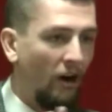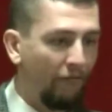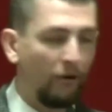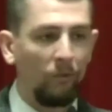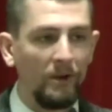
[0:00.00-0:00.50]

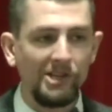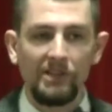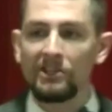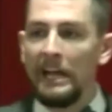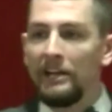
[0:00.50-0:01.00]
offer, which
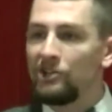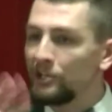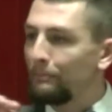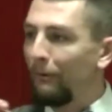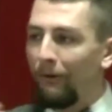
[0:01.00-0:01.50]
is
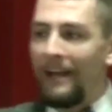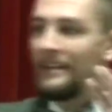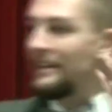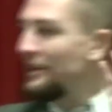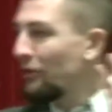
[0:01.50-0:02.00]
just
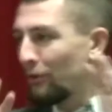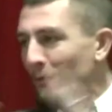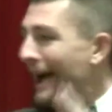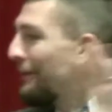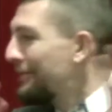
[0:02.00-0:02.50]
praying
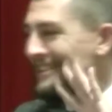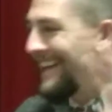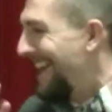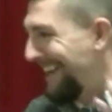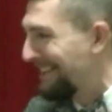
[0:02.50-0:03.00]
throughout the
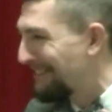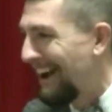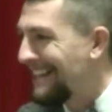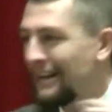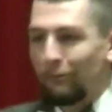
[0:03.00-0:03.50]
day,
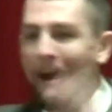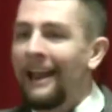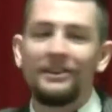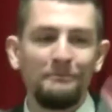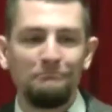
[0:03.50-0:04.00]
right? At
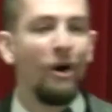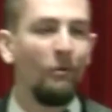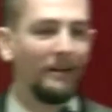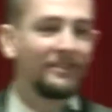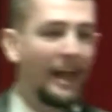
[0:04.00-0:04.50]
random
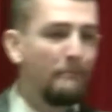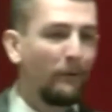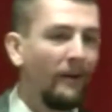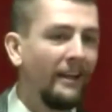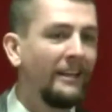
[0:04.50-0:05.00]
moments. I
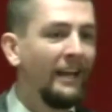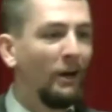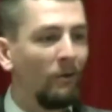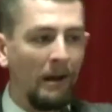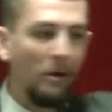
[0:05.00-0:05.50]

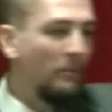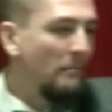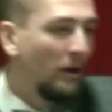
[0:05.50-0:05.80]
pray when I'm on my